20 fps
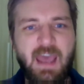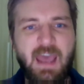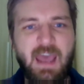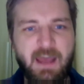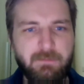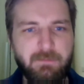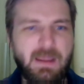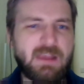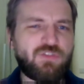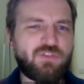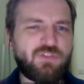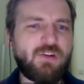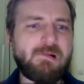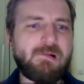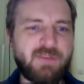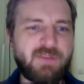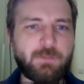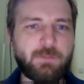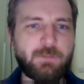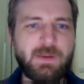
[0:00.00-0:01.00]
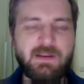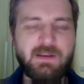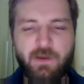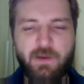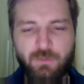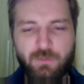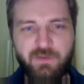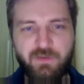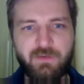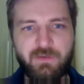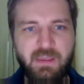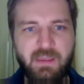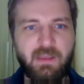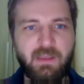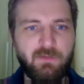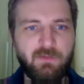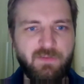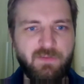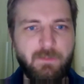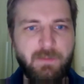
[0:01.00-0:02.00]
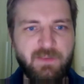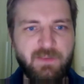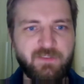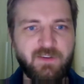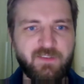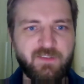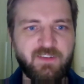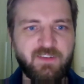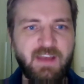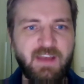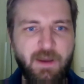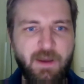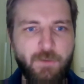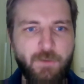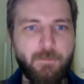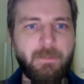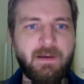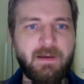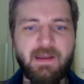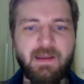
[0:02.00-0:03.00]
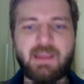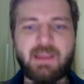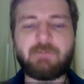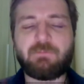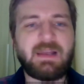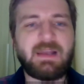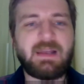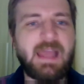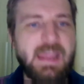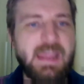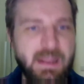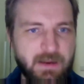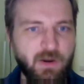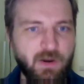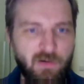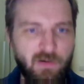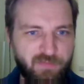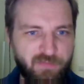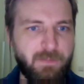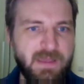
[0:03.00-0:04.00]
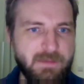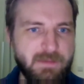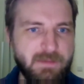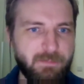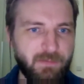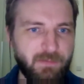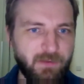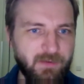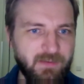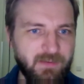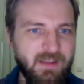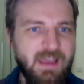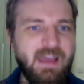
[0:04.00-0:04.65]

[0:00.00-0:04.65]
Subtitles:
and make sure that we don't kill the business now by laying off people,